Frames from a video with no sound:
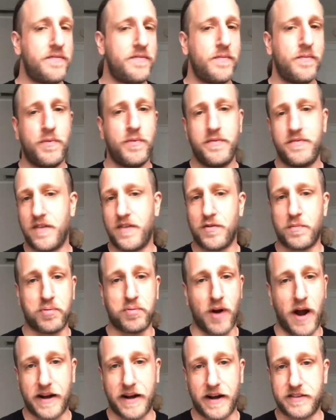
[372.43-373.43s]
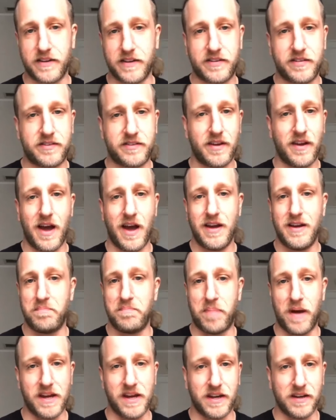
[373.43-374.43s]
We've never practiced. I eat
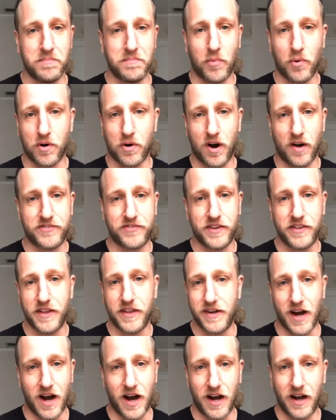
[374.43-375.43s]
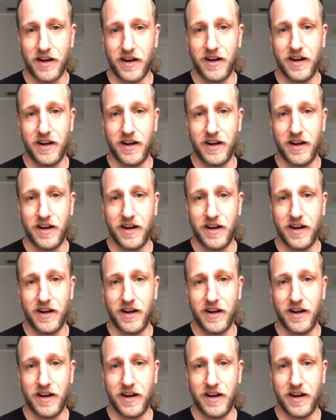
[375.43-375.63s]
bacon more often than not.